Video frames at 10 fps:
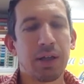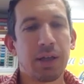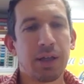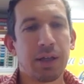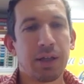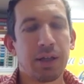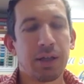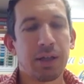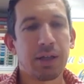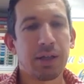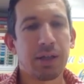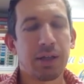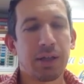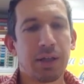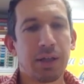
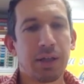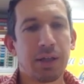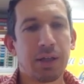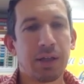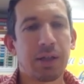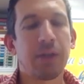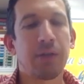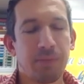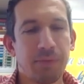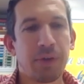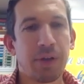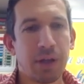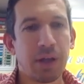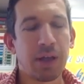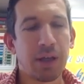
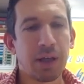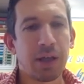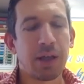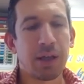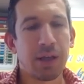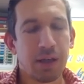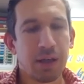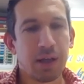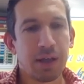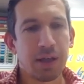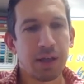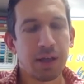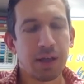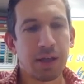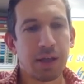
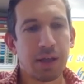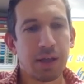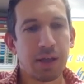This person isn't speaking.